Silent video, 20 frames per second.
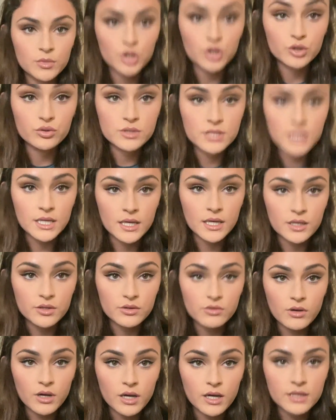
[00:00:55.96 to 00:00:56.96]
losing it, you
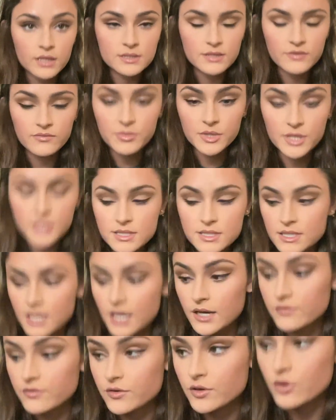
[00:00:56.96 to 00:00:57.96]
guys. I've been
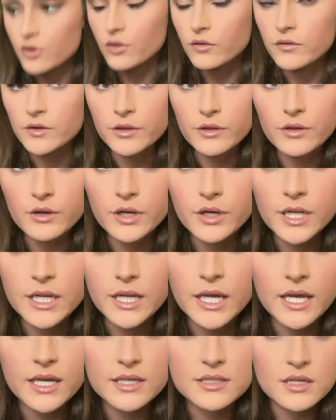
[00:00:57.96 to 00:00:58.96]
inside for over 30
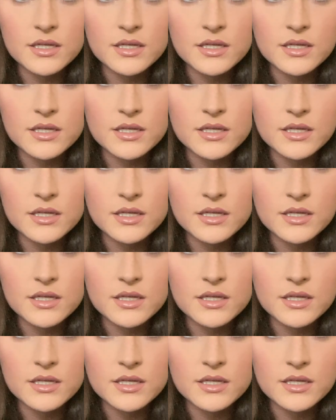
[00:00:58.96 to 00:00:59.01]
days.